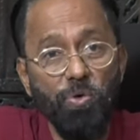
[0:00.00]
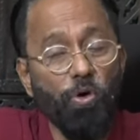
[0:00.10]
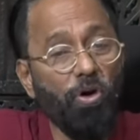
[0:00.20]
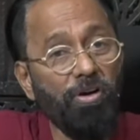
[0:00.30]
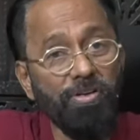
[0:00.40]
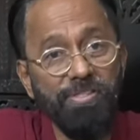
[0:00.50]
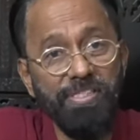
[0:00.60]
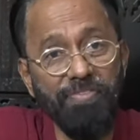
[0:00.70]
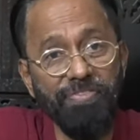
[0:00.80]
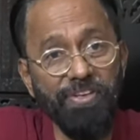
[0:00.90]
or
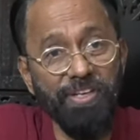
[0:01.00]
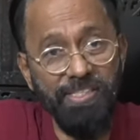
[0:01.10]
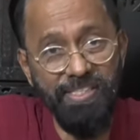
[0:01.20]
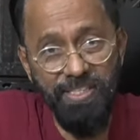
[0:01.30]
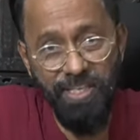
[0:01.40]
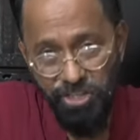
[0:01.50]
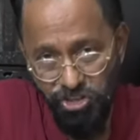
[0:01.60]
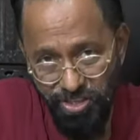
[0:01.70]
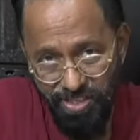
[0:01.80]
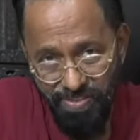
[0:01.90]
suffer
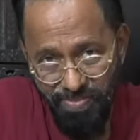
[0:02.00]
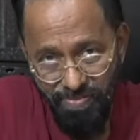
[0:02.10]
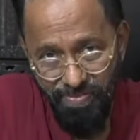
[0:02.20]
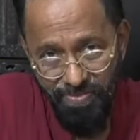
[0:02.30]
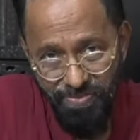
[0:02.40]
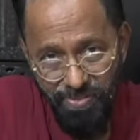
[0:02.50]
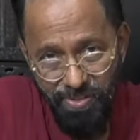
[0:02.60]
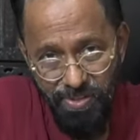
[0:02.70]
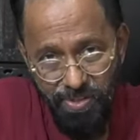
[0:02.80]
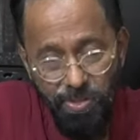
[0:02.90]
rustication.
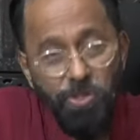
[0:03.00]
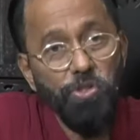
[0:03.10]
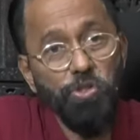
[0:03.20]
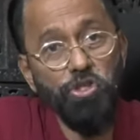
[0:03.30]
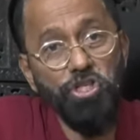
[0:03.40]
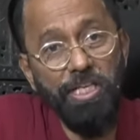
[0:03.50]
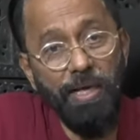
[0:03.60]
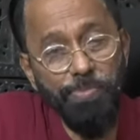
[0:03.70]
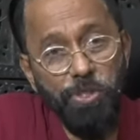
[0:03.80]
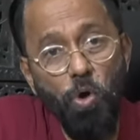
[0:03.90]
So she
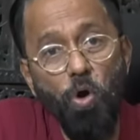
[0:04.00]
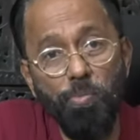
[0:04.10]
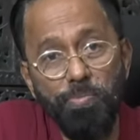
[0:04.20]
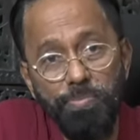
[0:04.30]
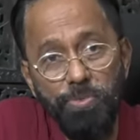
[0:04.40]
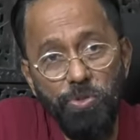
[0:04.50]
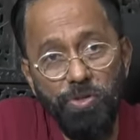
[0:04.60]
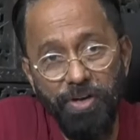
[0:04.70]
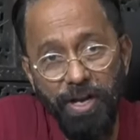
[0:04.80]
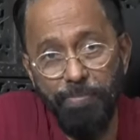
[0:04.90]
comes home to
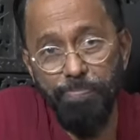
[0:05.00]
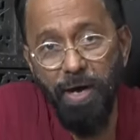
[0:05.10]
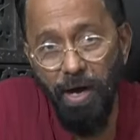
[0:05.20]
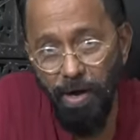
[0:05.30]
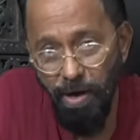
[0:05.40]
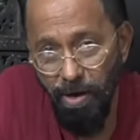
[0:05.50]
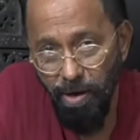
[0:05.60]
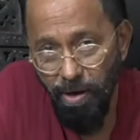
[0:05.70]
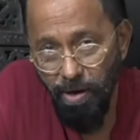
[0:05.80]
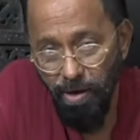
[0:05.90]
Grandpa.
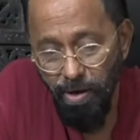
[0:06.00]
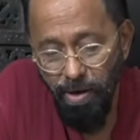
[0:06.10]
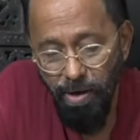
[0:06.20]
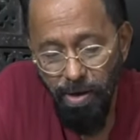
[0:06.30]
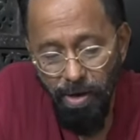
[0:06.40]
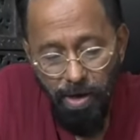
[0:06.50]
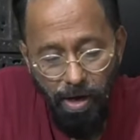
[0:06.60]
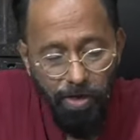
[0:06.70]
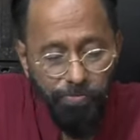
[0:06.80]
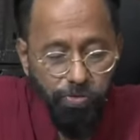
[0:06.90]

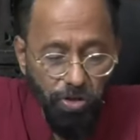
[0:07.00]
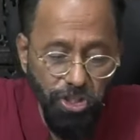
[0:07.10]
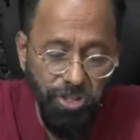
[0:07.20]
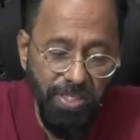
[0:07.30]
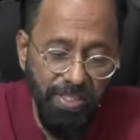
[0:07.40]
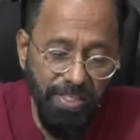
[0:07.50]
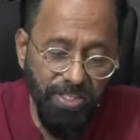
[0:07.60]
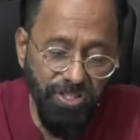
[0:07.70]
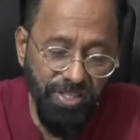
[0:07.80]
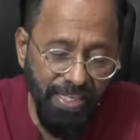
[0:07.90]
Unfortunately,
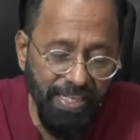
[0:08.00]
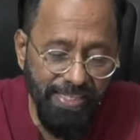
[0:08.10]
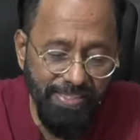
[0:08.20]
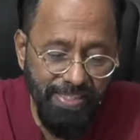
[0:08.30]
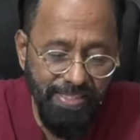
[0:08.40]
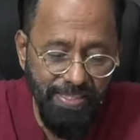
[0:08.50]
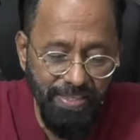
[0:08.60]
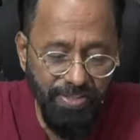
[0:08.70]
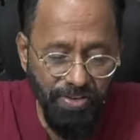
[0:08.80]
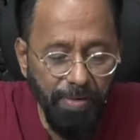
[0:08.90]
she realizes
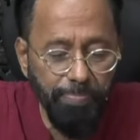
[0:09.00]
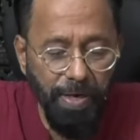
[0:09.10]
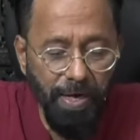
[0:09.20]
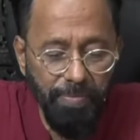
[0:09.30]
that Grandpa,